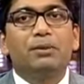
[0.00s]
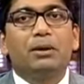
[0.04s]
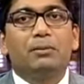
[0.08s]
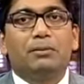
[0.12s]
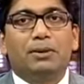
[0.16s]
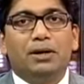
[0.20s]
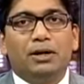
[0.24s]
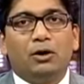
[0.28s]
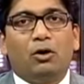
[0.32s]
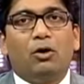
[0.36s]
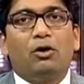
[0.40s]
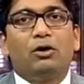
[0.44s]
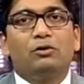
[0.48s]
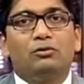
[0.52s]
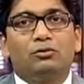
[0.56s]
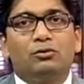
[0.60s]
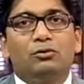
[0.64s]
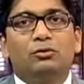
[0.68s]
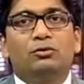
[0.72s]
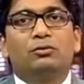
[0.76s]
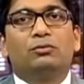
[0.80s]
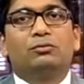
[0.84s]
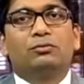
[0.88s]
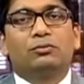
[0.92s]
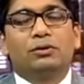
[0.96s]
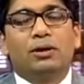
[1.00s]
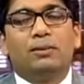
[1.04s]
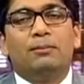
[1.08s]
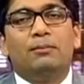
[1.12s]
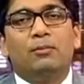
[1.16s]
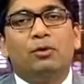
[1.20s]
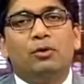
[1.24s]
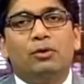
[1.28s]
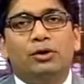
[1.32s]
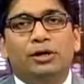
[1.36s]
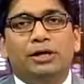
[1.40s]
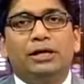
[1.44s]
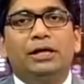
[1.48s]
but also some
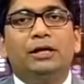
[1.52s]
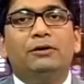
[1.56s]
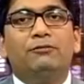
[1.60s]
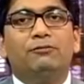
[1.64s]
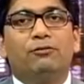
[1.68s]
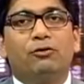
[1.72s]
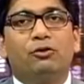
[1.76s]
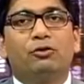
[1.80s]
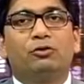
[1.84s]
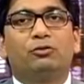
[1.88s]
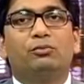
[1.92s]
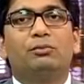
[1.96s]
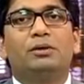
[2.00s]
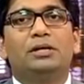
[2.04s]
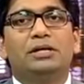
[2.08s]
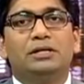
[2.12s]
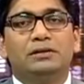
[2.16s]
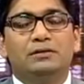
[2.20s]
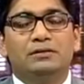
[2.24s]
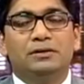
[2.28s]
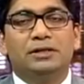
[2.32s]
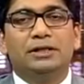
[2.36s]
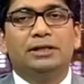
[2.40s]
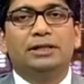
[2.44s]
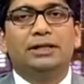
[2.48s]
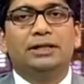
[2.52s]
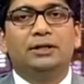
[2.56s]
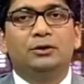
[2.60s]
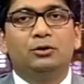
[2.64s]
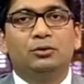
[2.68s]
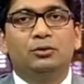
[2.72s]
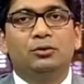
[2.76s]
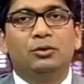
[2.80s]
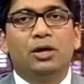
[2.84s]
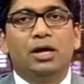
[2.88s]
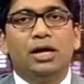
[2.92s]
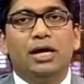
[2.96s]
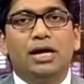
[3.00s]
more reinforcement is needed
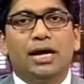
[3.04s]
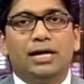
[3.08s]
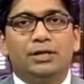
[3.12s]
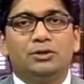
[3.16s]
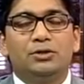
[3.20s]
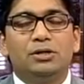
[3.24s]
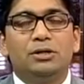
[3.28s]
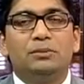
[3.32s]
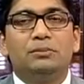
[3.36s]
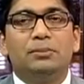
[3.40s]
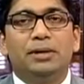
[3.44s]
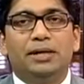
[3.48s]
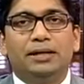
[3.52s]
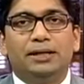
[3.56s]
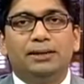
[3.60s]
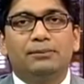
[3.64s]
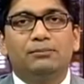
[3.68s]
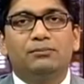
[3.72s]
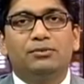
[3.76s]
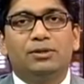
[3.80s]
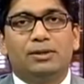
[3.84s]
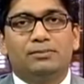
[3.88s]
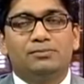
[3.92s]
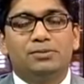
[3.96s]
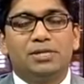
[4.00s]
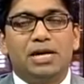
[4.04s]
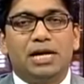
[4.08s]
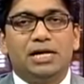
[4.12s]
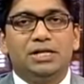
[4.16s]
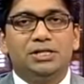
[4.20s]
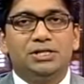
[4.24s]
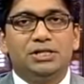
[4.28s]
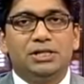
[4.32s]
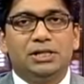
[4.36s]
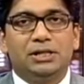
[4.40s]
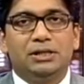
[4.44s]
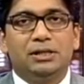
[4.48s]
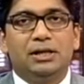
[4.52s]
to actually make them
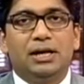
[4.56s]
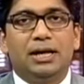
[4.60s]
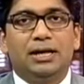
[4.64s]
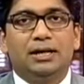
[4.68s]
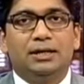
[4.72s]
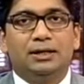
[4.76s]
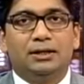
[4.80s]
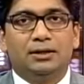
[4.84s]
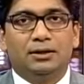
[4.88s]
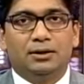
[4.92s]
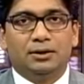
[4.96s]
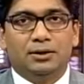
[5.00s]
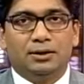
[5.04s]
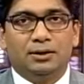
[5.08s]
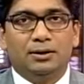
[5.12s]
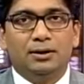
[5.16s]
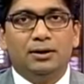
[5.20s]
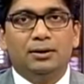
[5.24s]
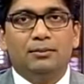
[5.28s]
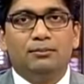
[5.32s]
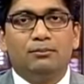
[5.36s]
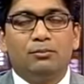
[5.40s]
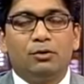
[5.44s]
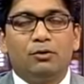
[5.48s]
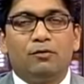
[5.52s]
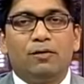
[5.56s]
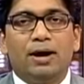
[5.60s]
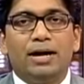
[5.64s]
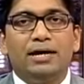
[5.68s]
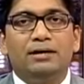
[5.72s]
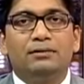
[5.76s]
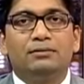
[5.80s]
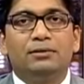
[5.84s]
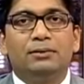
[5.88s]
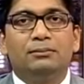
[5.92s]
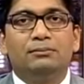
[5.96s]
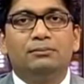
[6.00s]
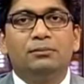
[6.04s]
substantial and
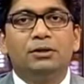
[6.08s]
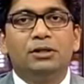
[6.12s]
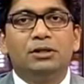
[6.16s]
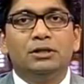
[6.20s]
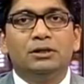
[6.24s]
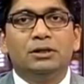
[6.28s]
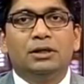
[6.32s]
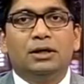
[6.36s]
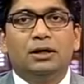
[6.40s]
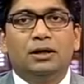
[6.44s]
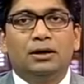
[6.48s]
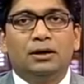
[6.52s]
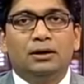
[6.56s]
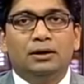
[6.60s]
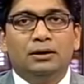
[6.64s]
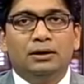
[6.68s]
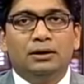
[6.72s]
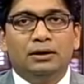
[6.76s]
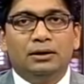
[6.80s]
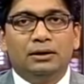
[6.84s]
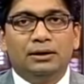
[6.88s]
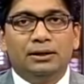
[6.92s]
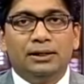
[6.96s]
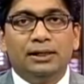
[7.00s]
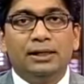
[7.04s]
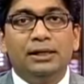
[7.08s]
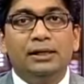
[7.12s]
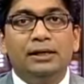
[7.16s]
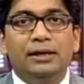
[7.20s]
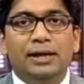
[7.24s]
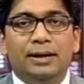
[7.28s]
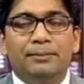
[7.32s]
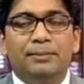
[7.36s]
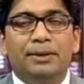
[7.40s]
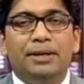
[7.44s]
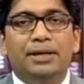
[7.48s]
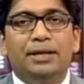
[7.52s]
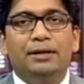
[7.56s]
provide some real
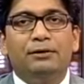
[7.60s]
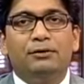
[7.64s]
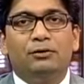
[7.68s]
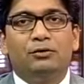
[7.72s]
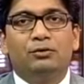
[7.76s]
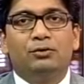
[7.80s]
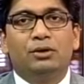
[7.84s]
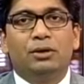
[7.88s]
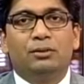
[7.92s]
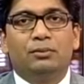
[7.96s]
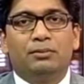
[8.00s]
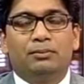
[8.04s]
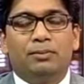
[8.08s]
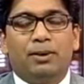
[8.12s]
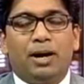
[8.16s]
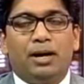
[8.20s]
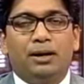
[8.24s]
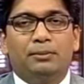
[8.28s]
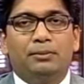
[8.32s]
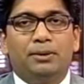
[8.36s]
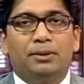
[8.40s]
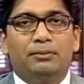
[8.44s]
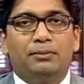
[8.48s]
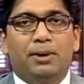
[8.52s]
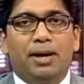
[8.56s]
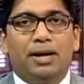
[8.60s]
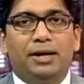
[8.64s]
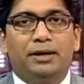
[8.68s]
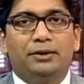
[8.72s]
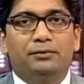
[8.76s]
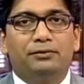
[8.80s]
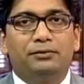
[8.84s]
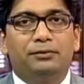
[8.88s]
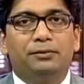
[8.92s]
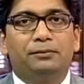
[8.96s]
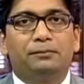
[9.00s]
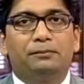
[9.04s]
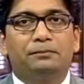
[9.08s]
remedy to the apartment
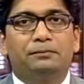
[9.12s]
buyers.